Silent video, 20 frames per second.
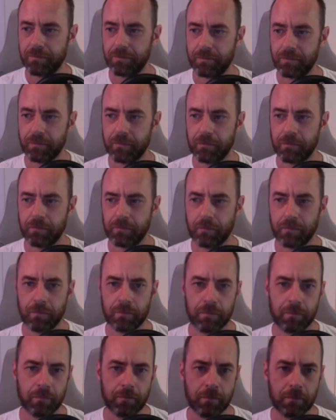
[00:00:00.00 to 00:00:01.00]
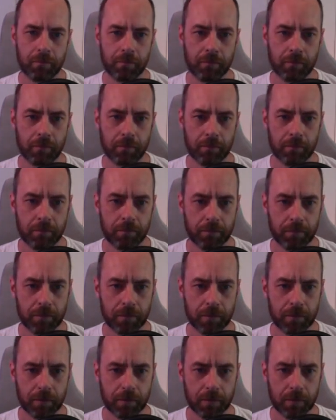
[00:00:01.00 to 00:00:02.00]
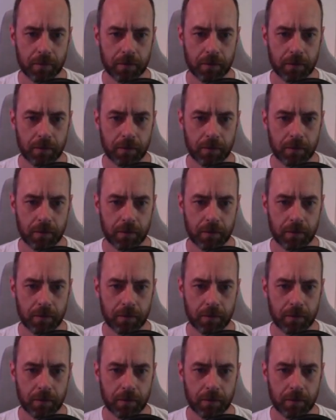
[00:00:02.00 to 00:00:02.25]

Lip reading: Nothing is said.